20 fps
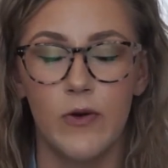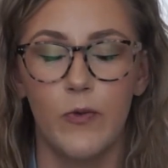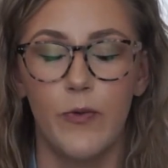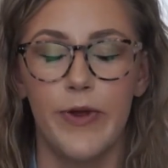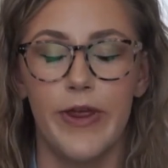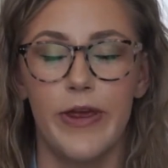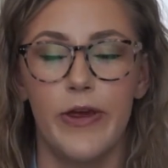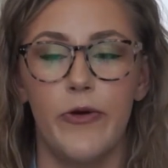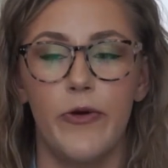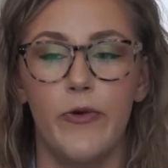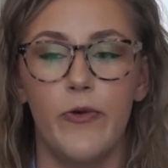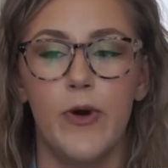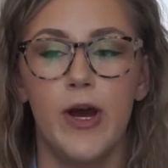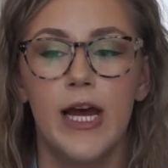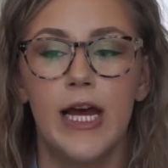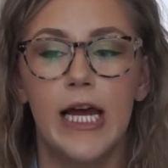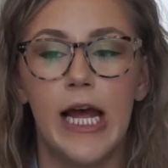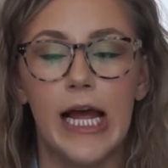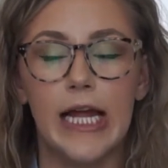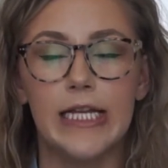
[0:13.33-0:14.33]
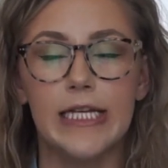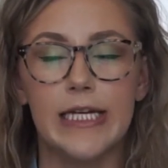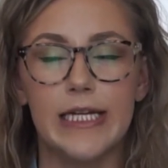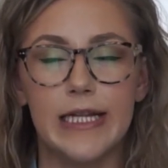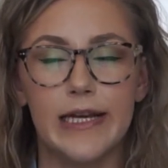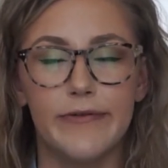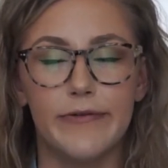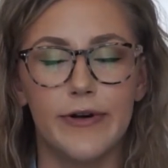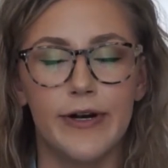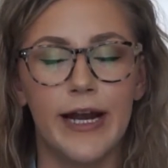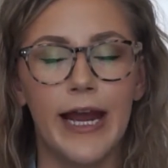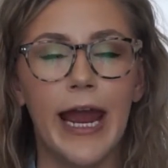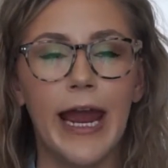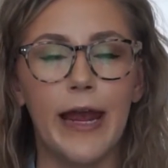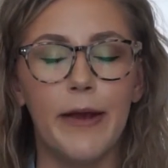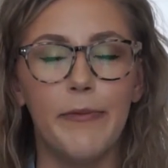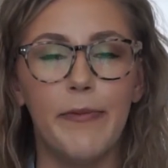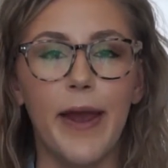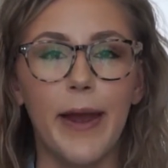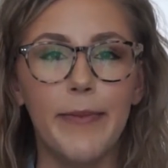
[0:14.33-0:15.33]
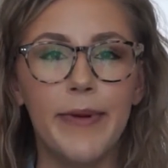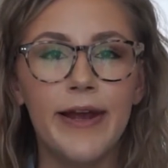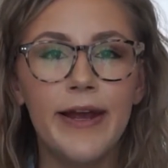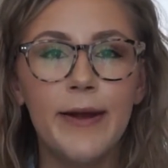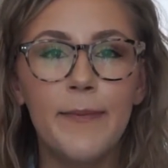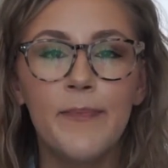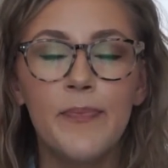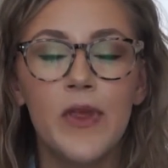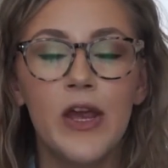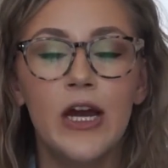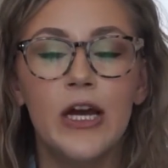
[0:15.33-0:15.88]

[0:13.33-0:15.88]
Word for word: when you deliver a baby.